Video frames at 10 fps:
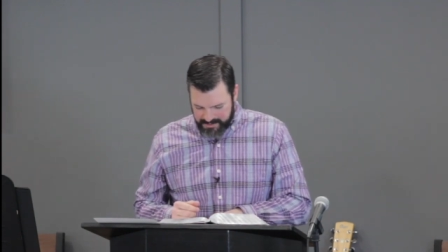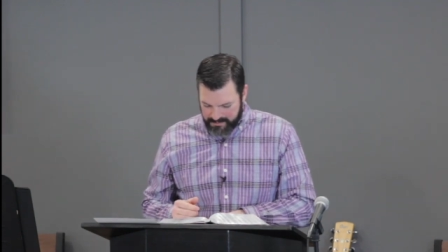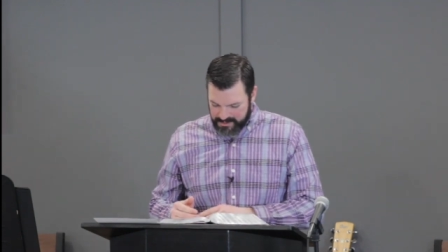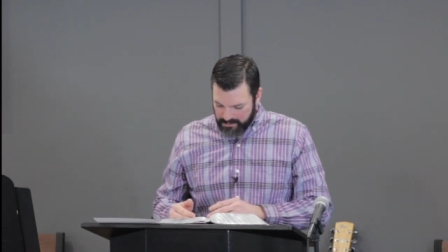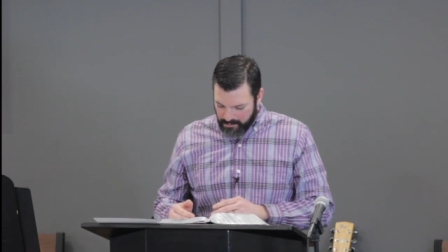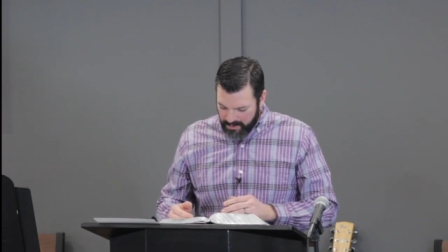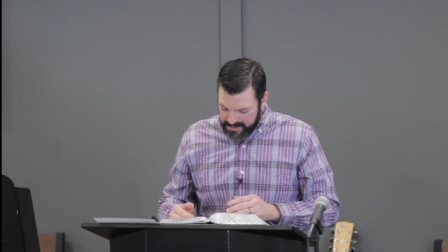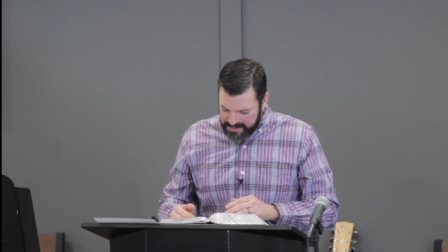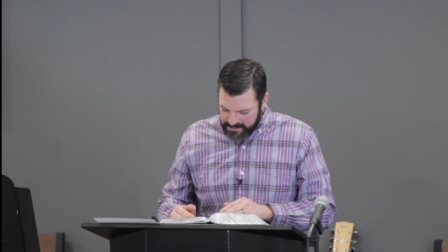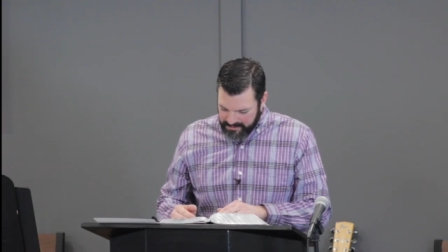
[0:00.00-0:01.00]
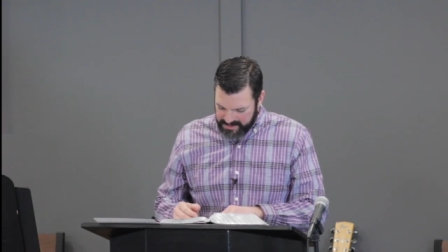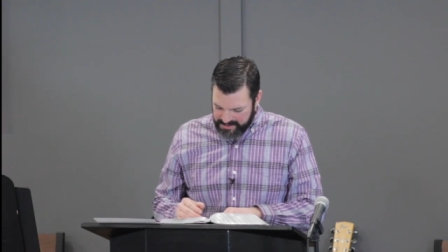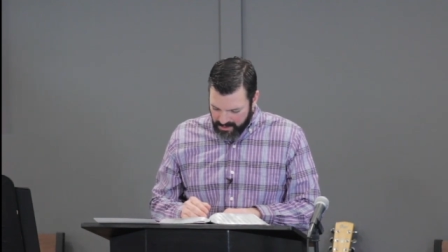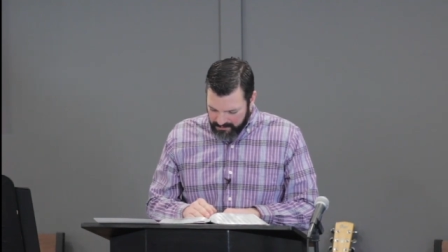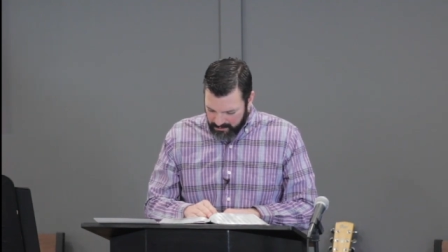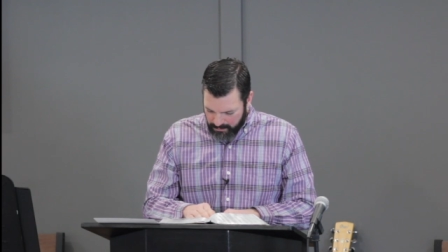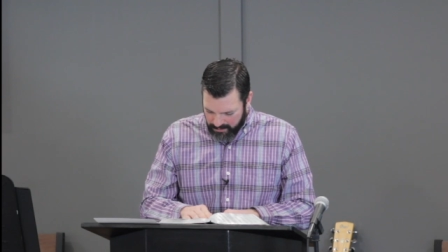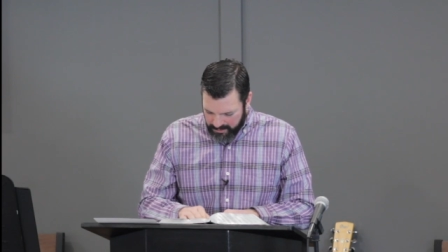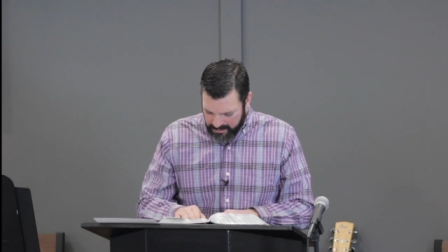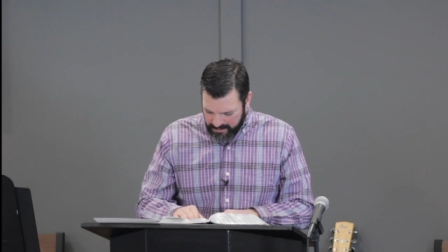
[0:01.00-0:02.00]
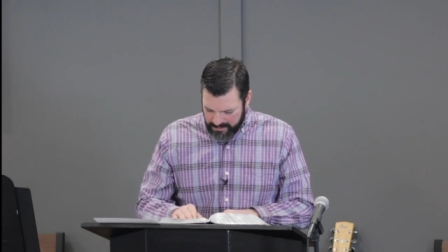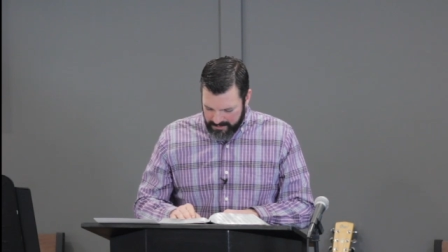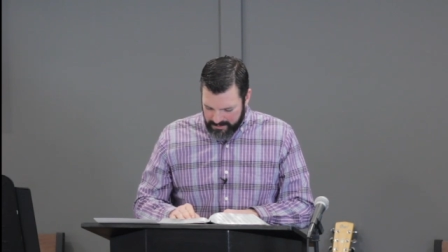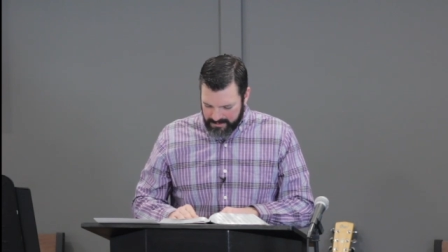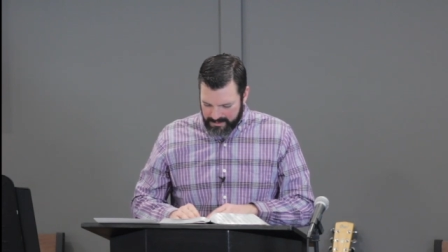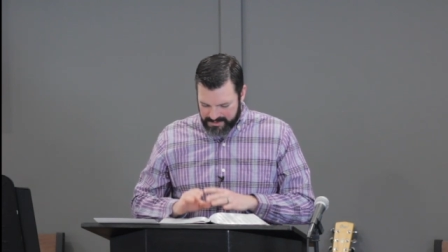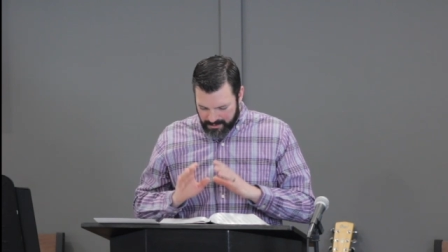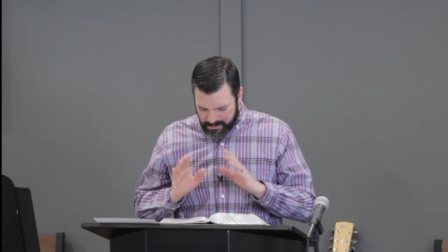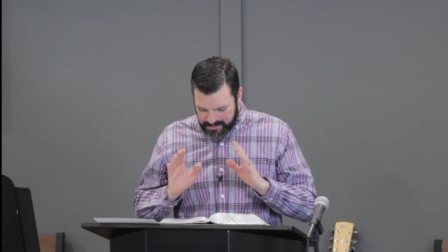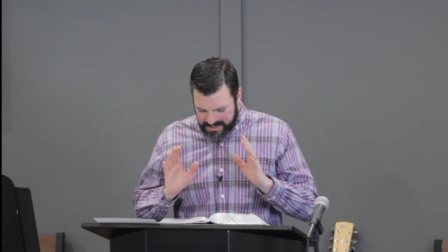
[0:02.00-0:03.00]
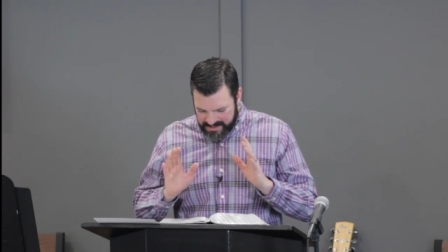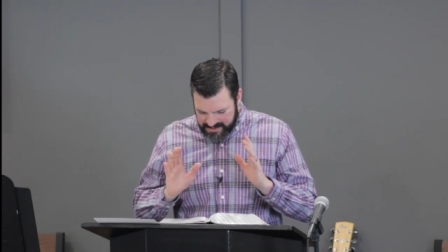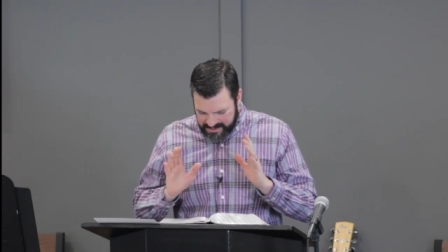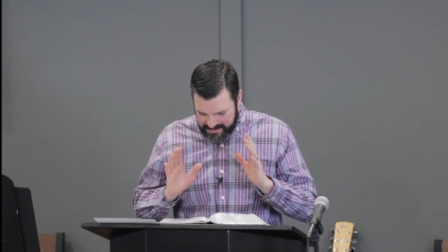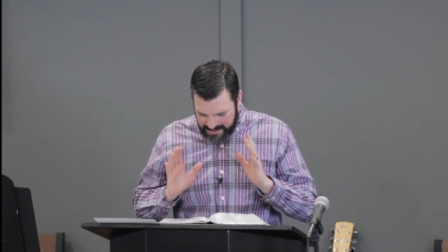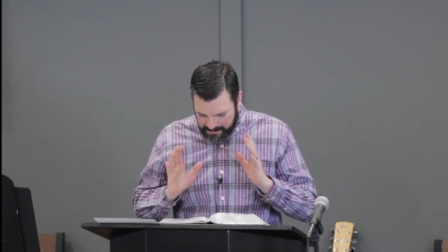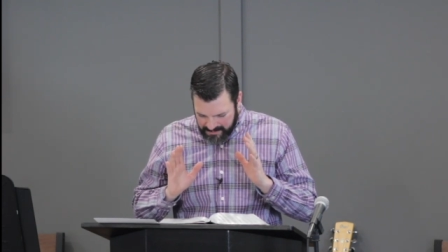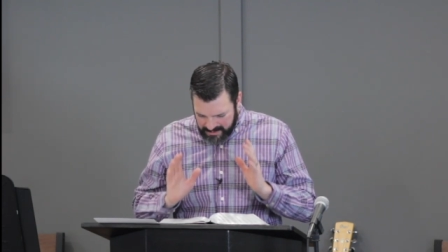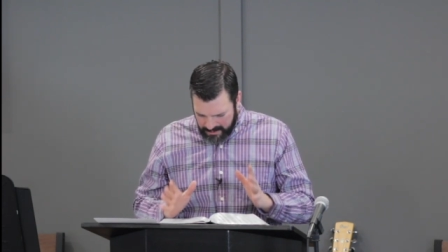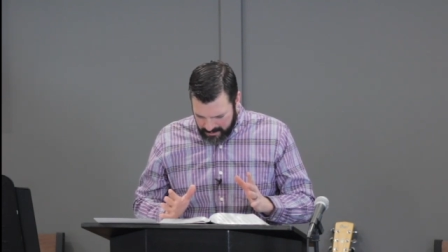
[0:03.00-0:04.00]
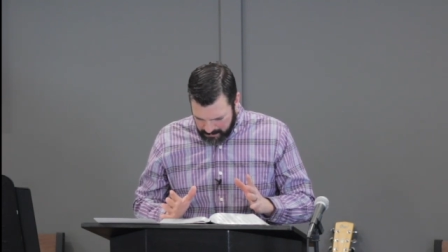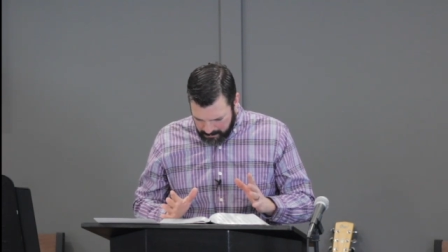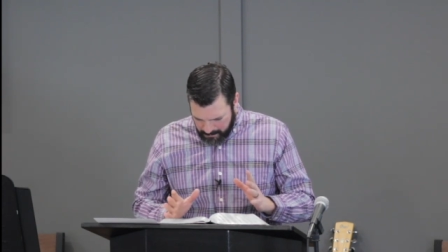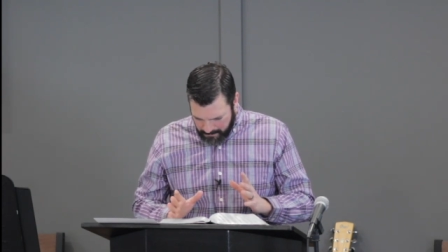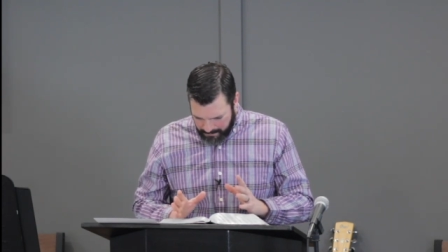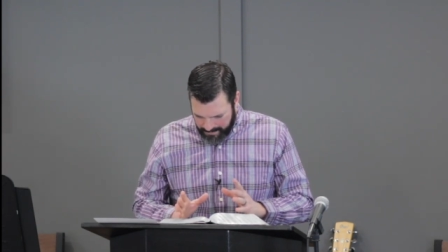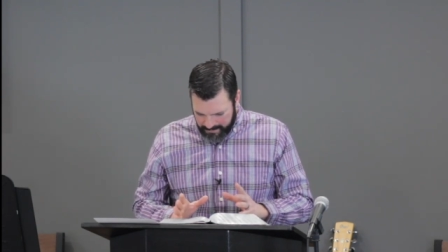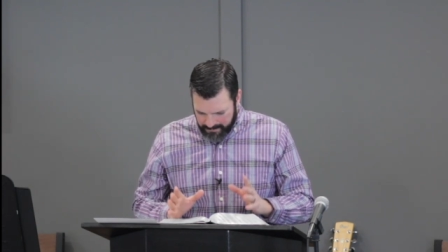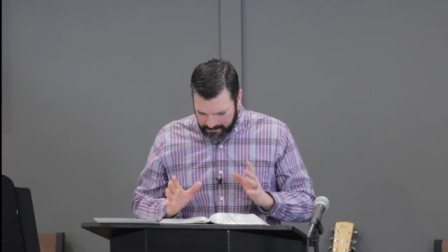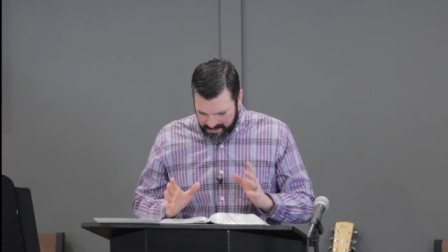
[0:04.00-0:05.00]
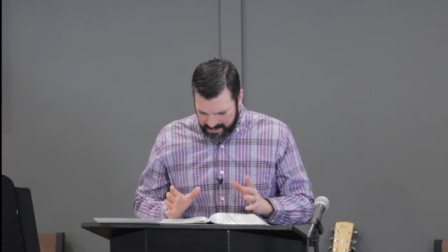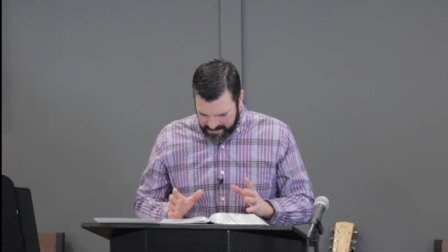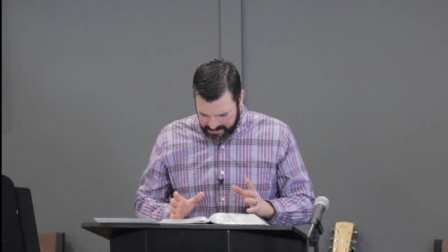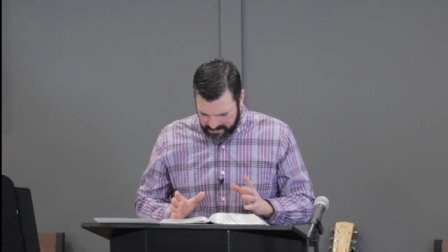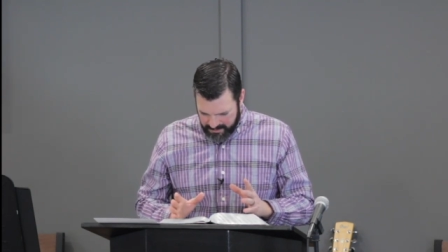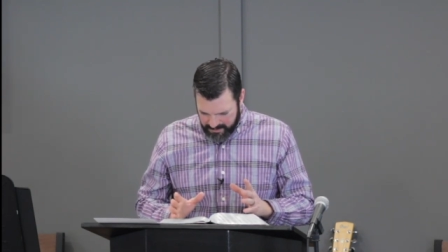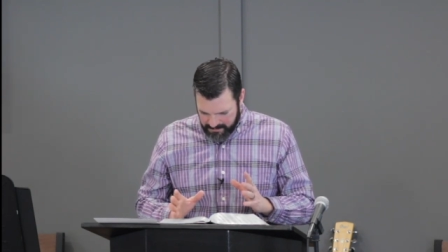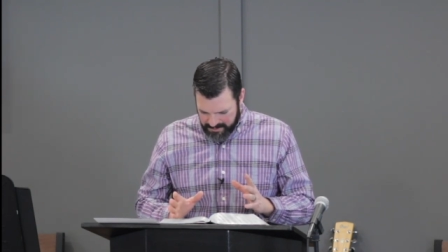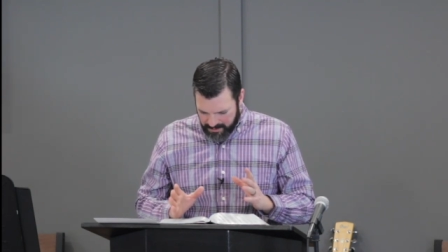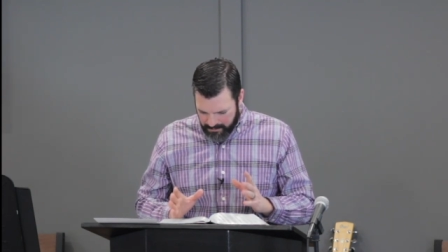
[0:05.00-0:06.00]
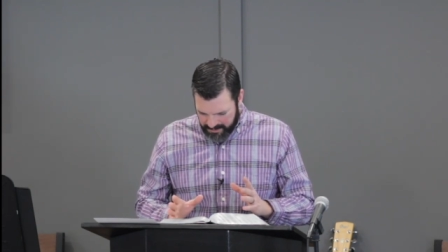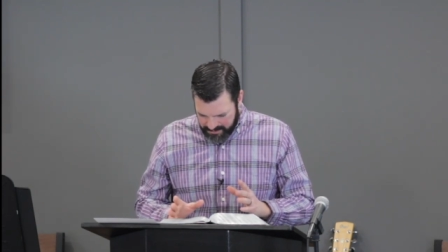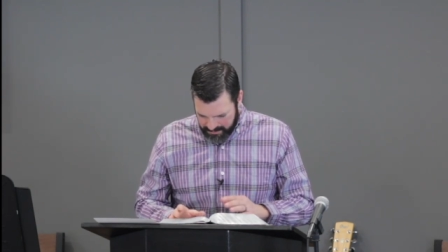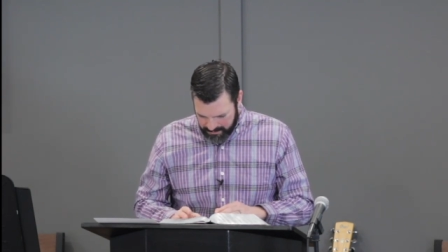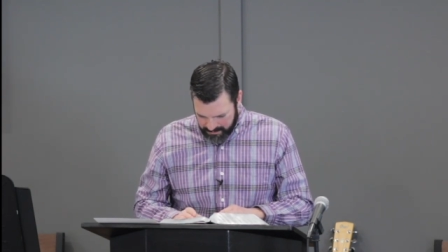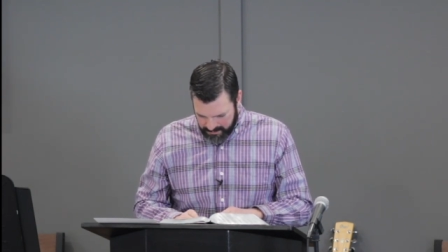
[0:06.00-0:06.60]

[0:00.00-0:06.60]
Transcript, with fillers: then rejoiced when they saw the Lord. And so Jesus said to them again, Peace be with you.